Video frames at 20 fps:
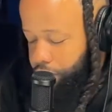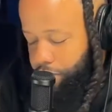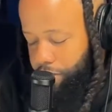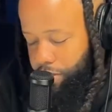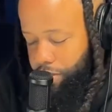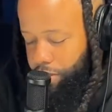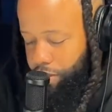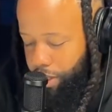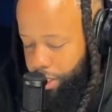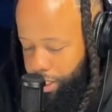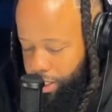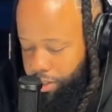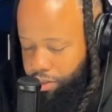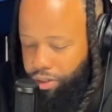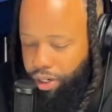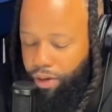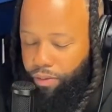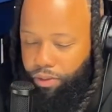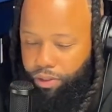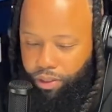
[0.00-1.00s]
Great
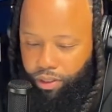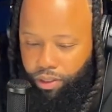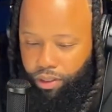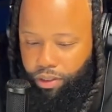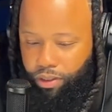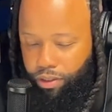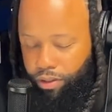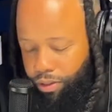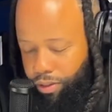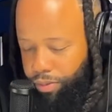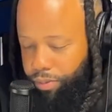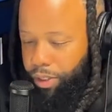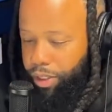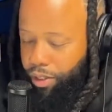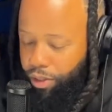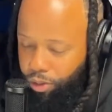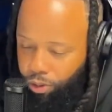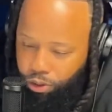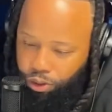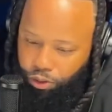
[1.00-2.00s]
travel teams.
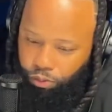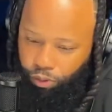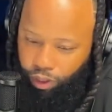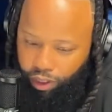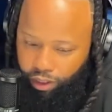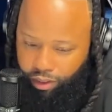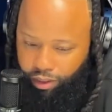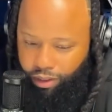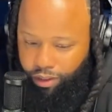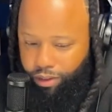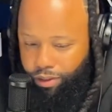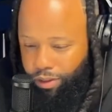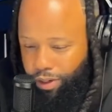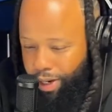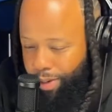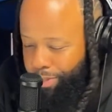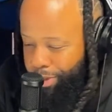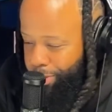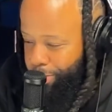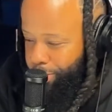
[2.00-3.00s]
Of course, Wellington,
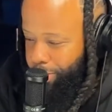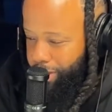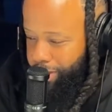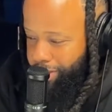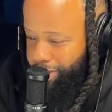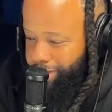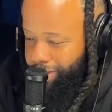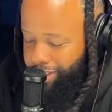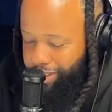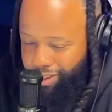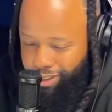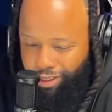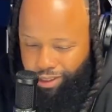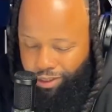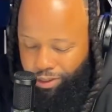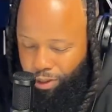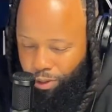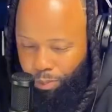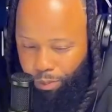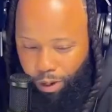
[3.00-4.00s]
I've been with Wellington 6
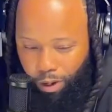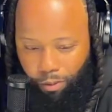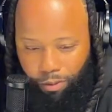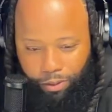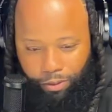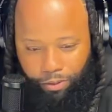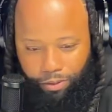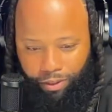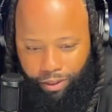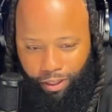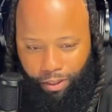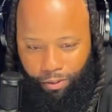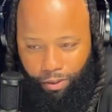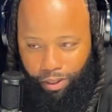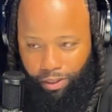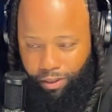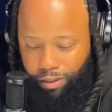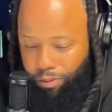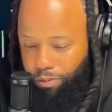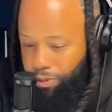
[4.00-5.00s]
years, so I'm always going to say
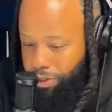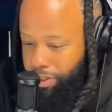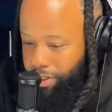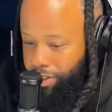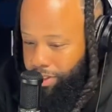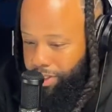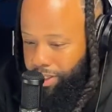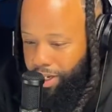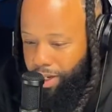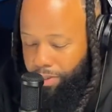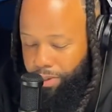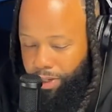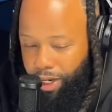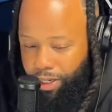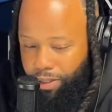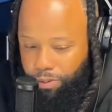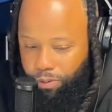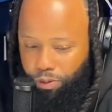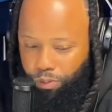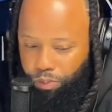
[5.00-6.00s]
Wellington is one of the
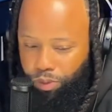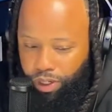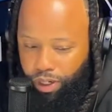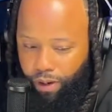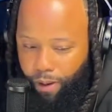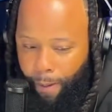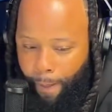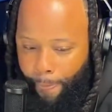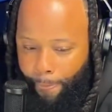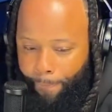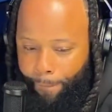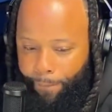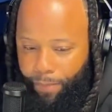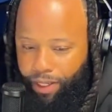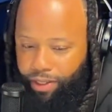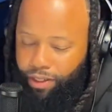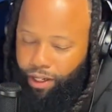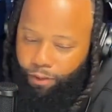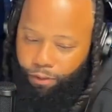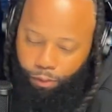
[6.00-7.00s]
top-notch ones. But
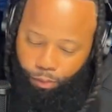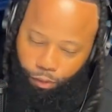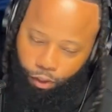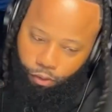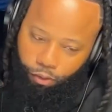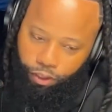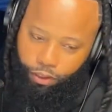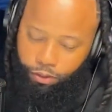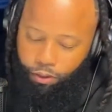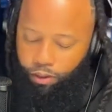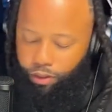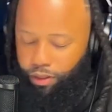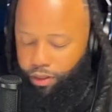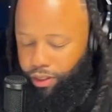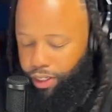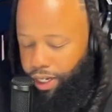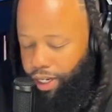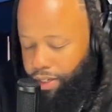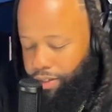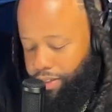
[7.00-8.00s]
it's definitely more resources
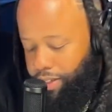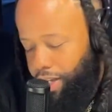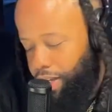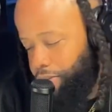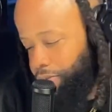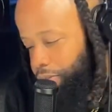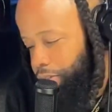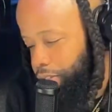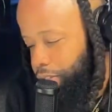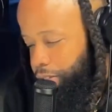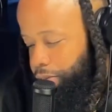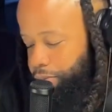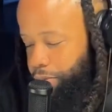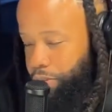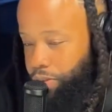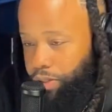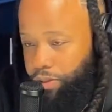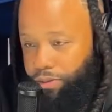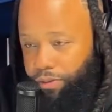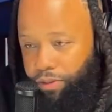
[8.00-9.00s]
down south and up
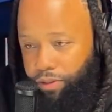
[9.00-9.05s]
north.